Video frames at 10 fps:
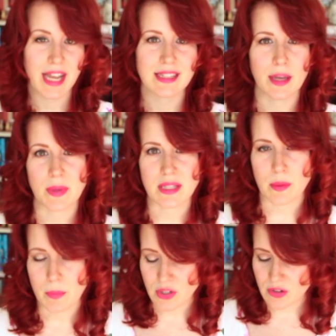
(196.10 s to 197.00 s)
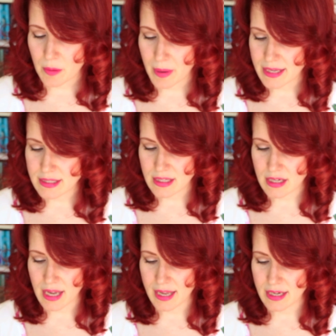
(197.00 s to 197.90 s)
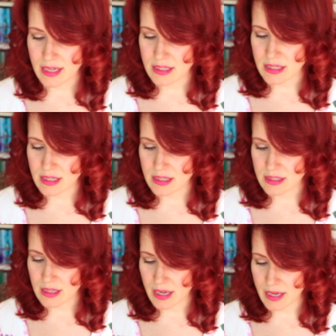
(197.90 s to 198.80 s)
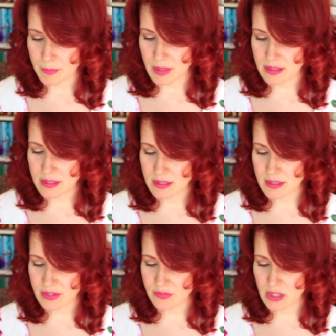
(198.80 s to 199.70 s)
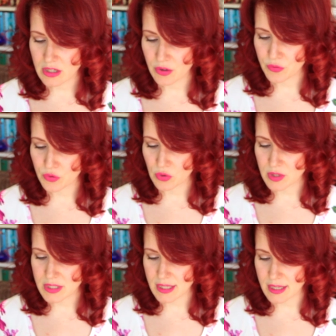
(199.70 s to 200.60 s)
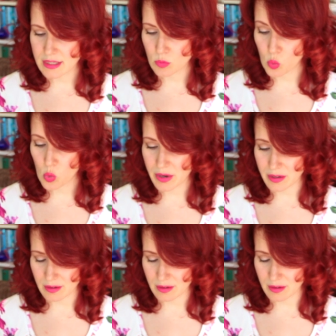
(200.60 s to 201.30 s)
next up is a Butterick pattern, and it is 7461,